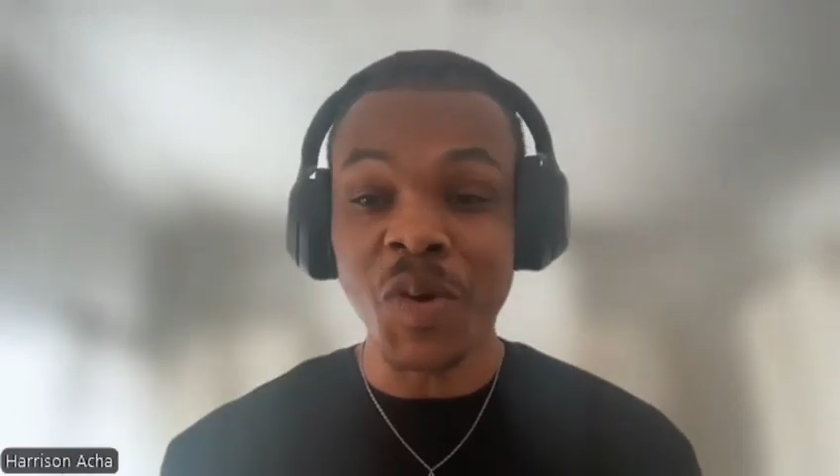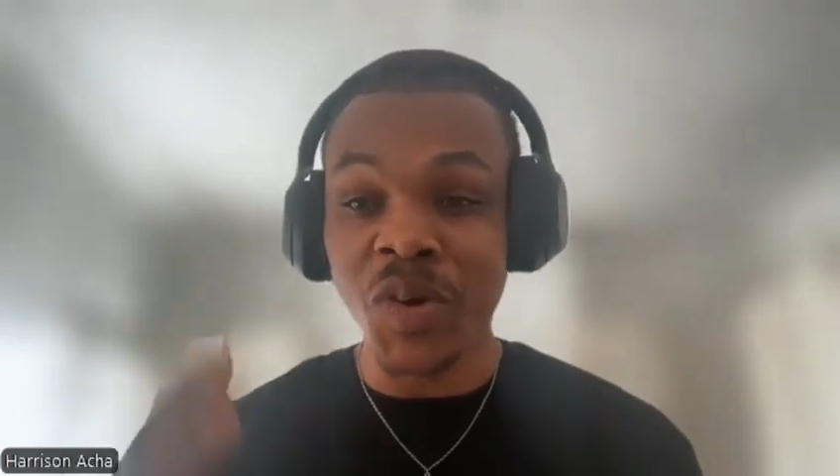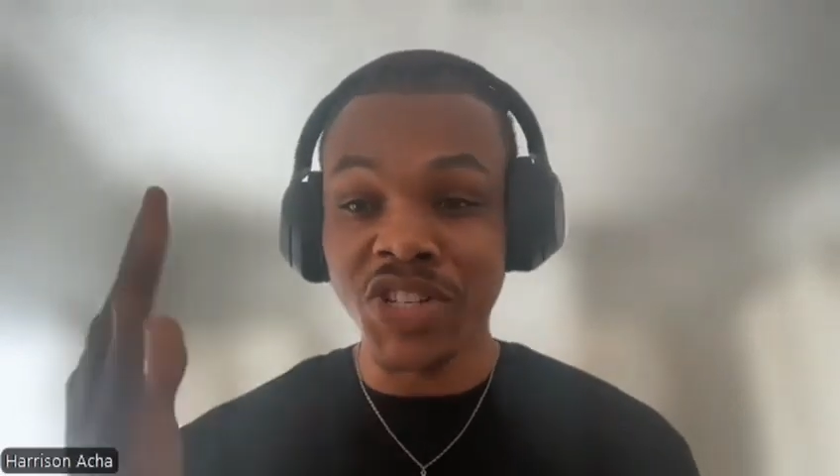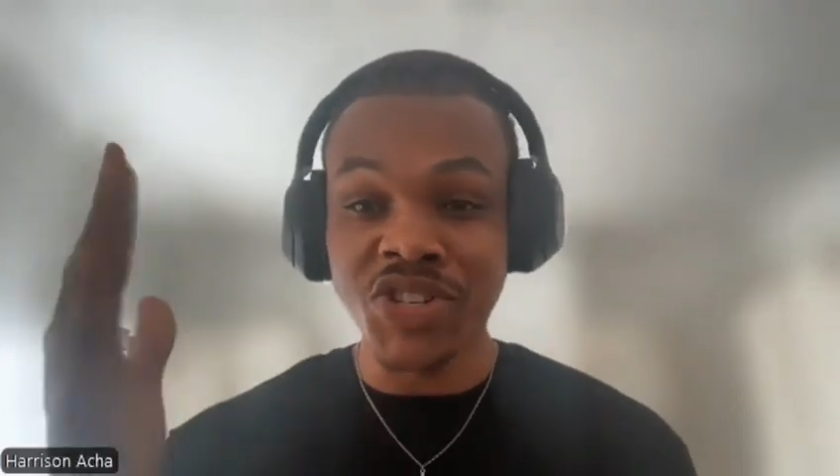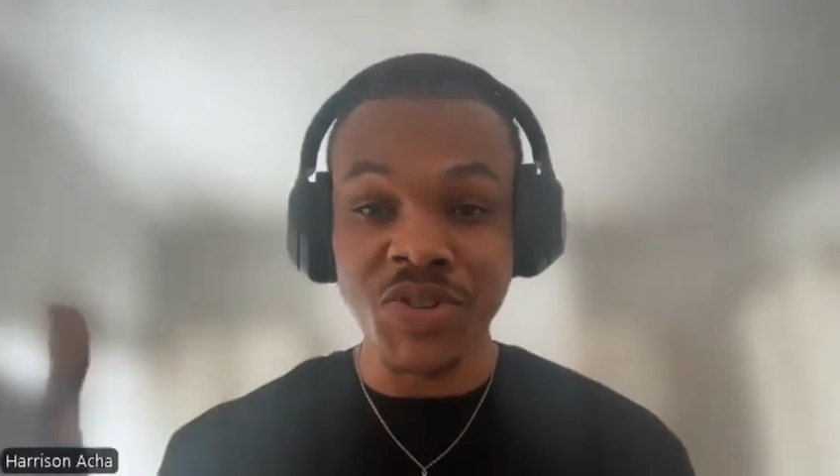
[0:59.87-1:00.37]

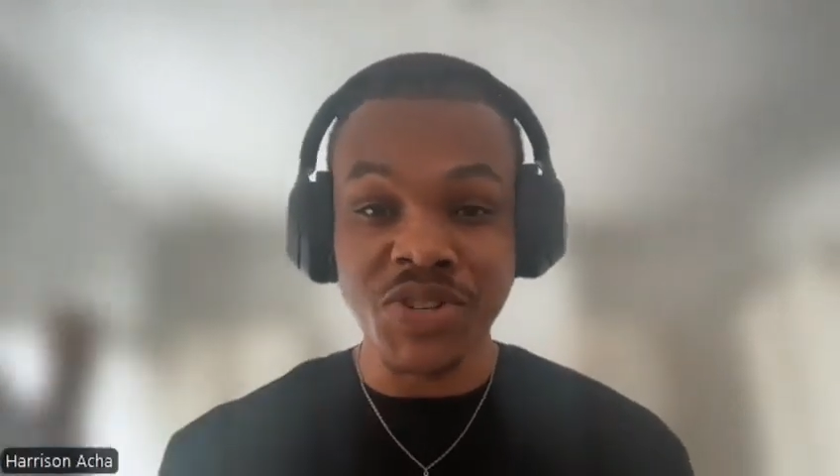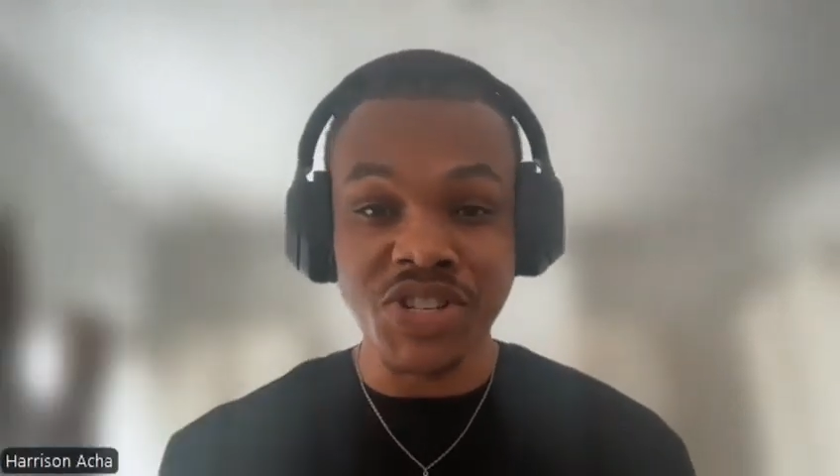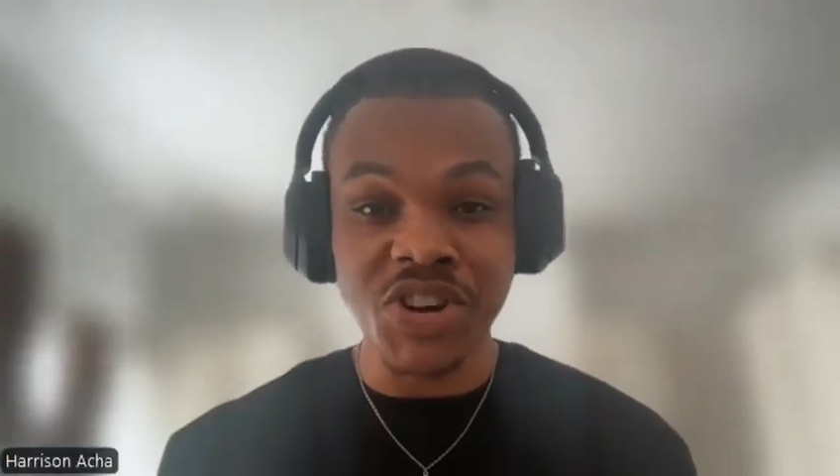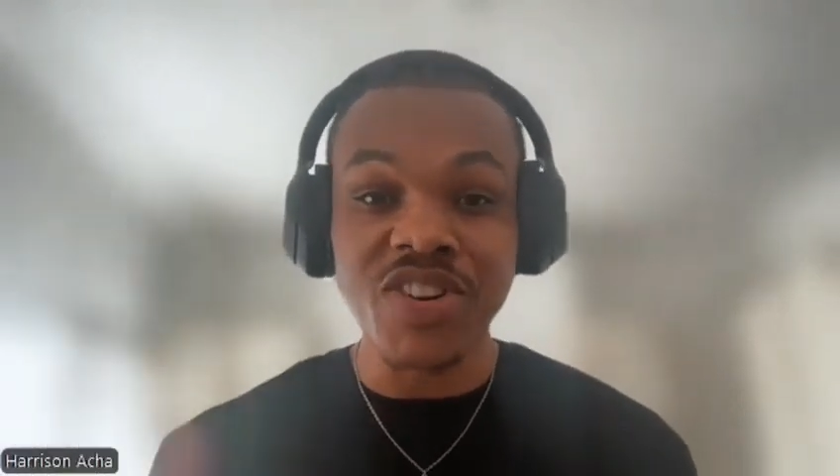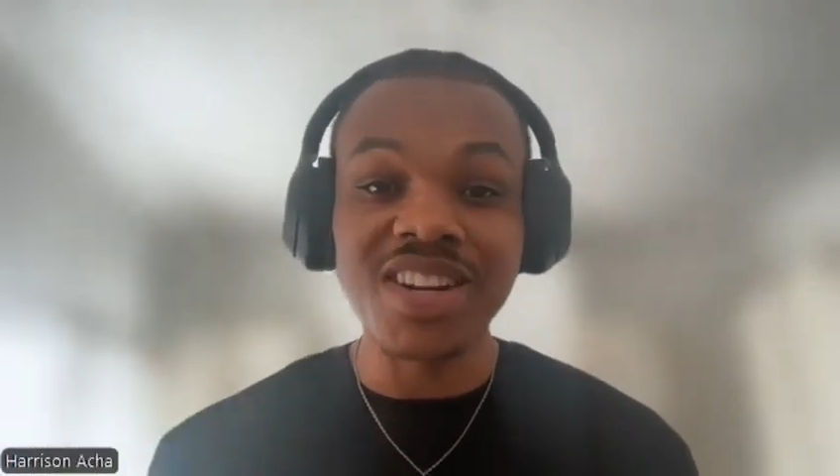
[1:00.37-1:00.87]
which you know
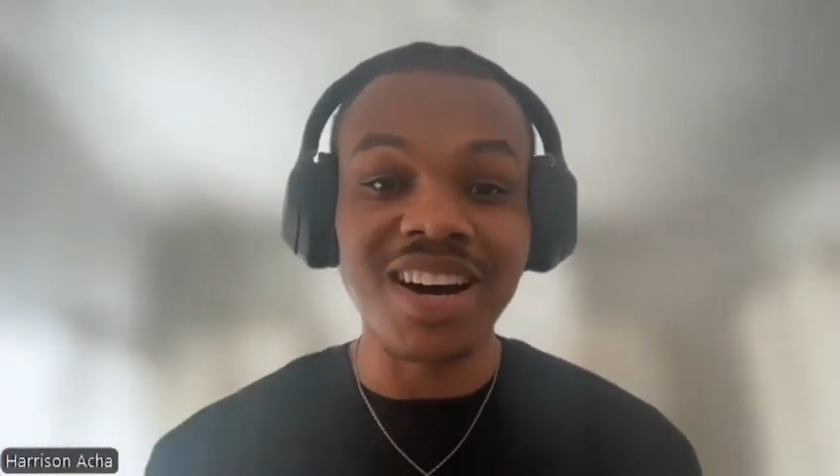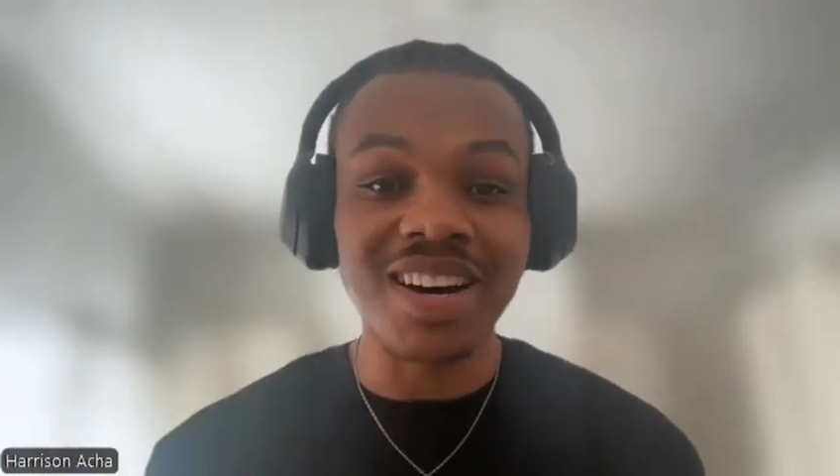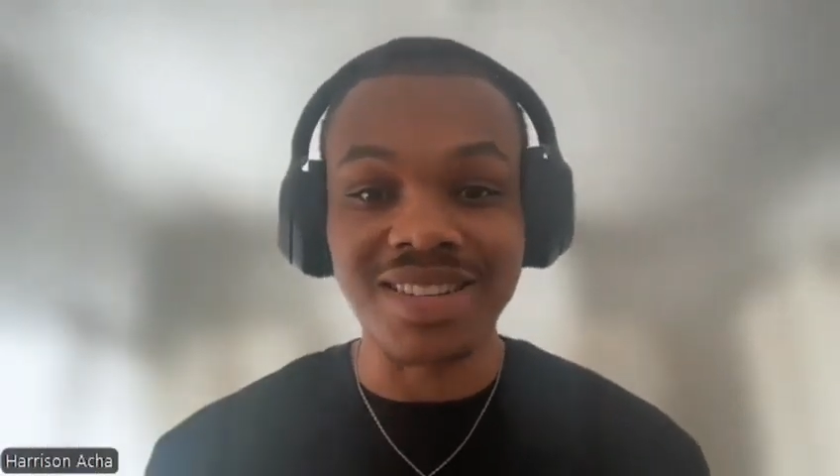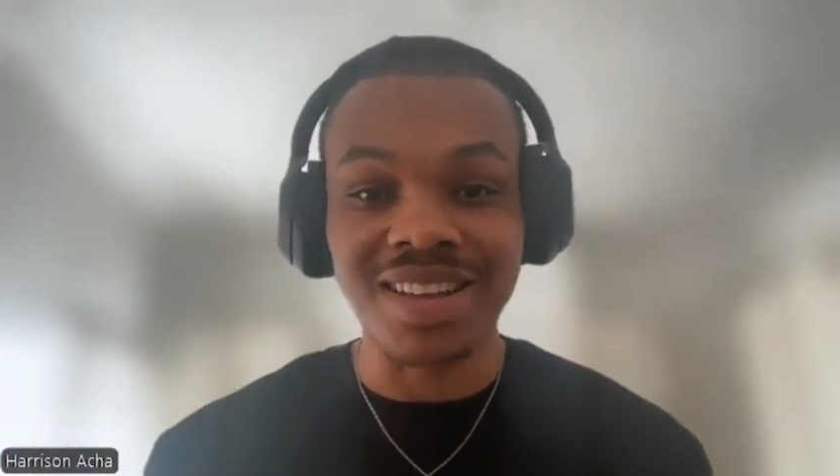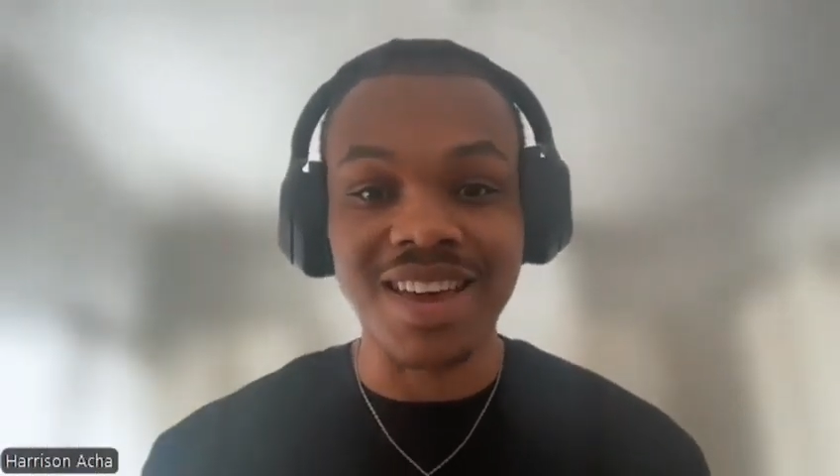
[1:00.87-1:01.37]
John
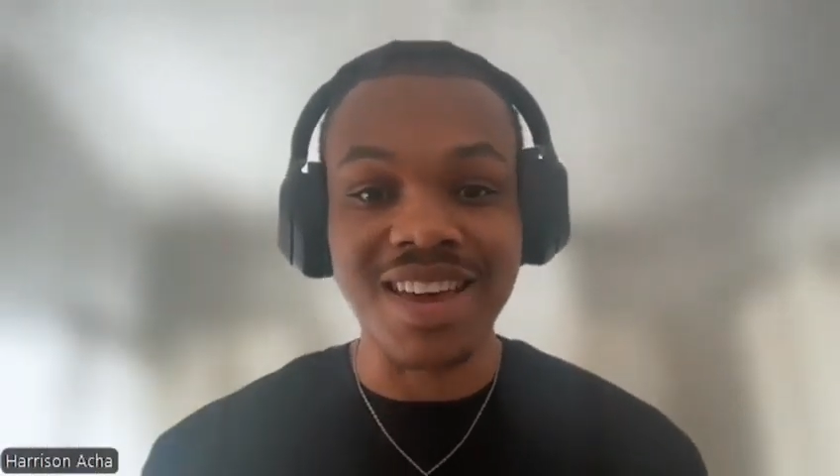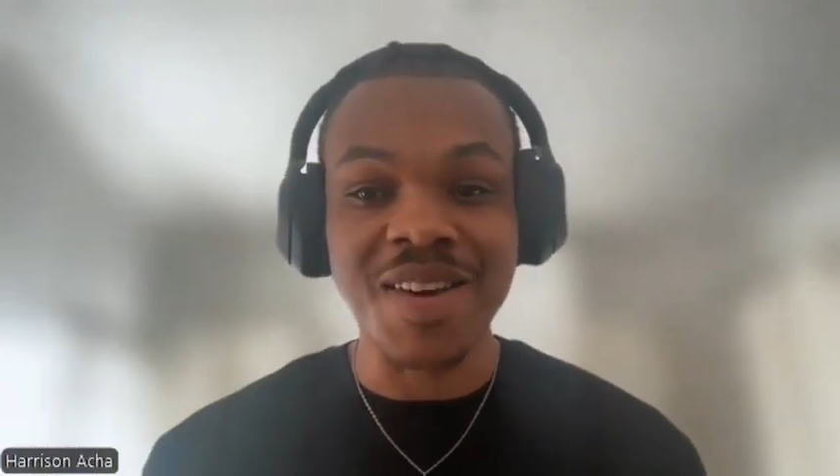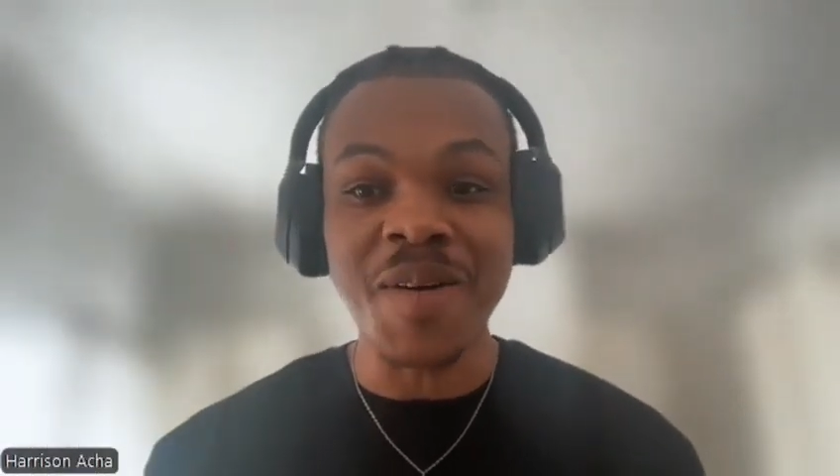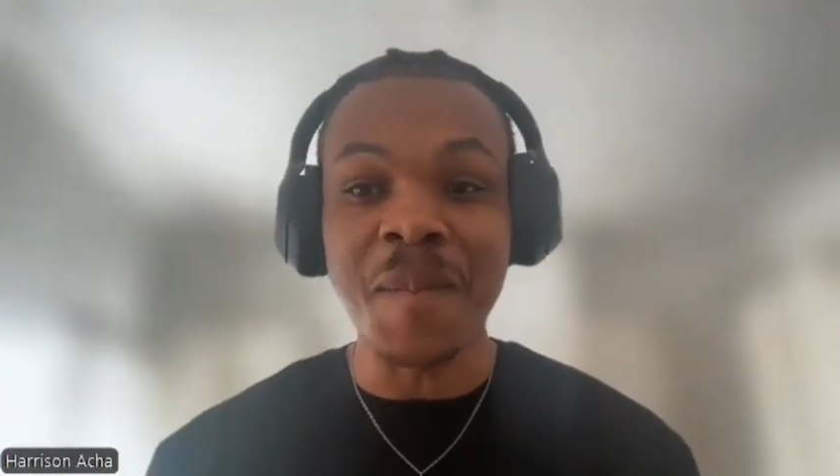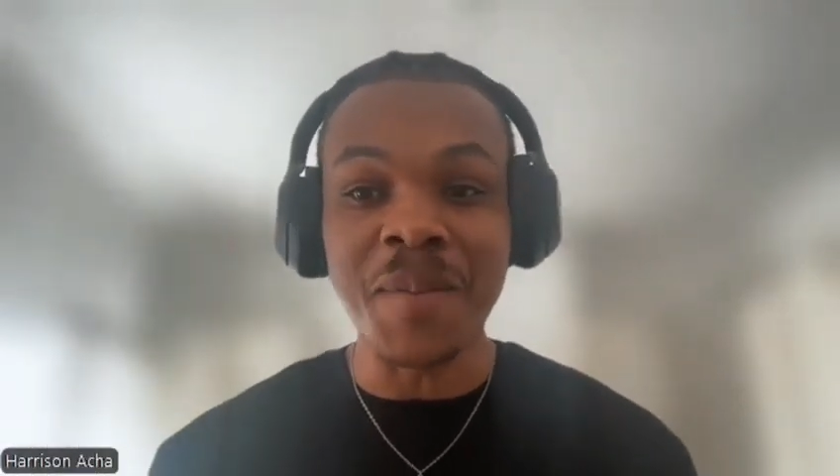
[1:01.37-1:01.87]
as
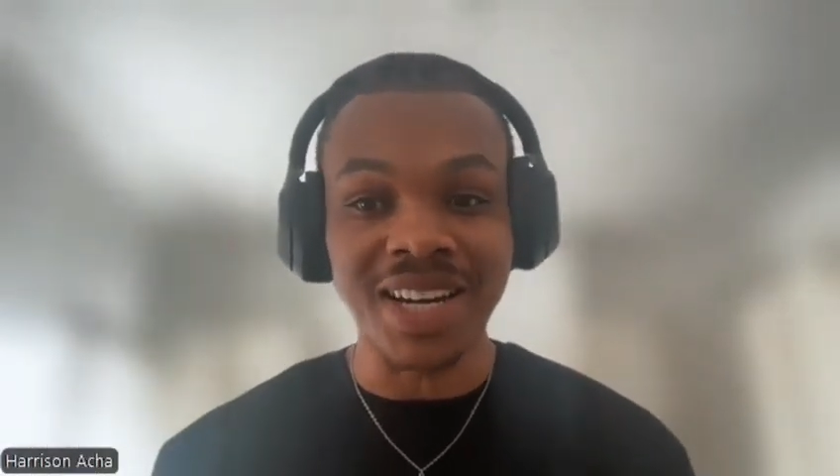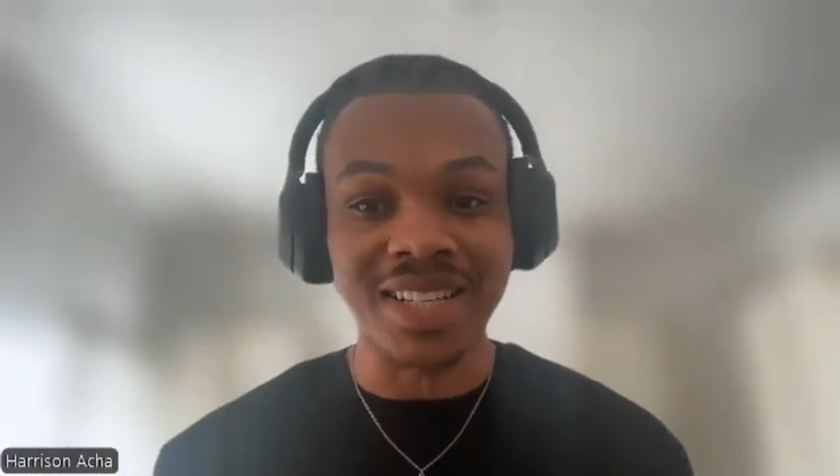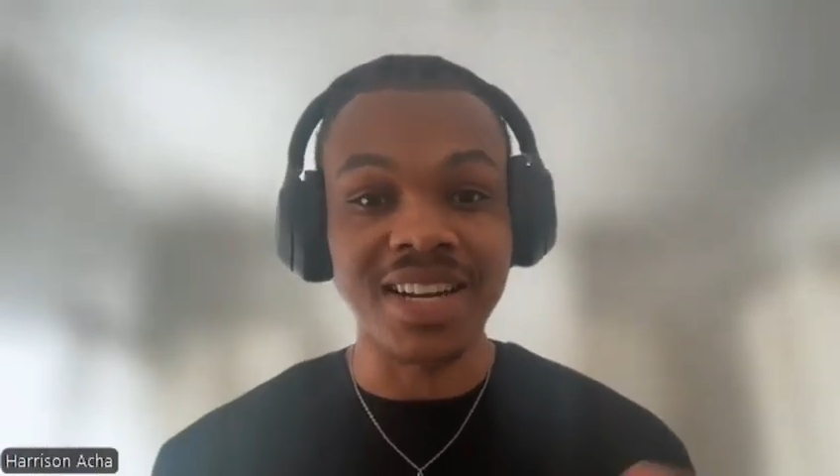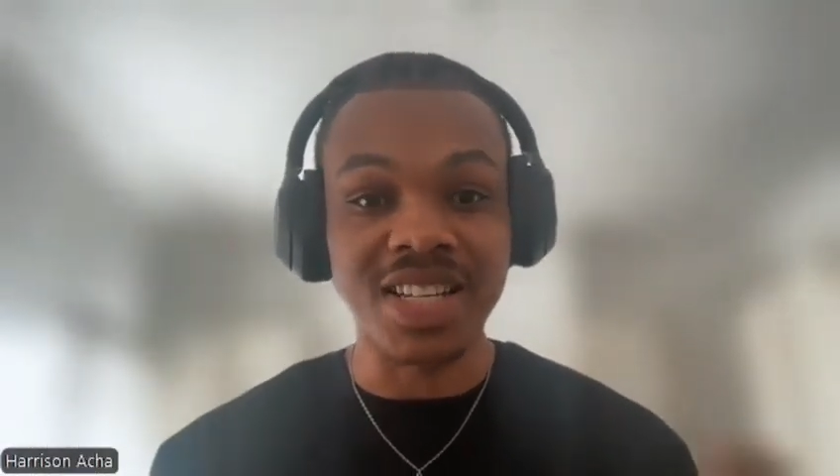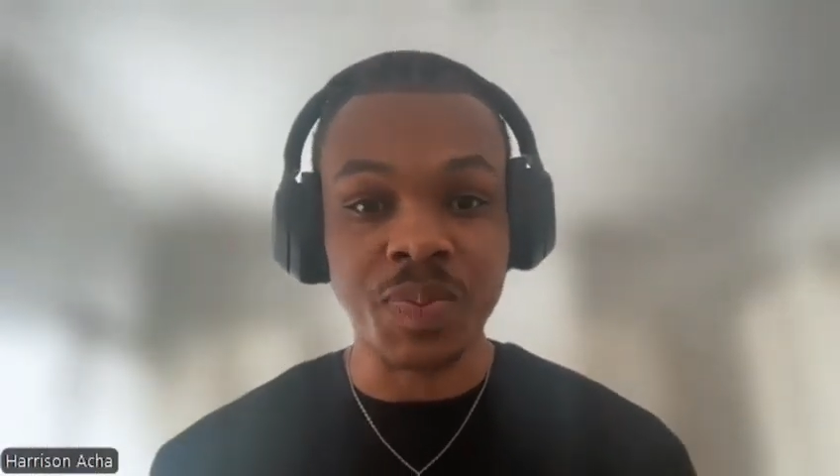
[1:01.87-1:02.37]
a marketing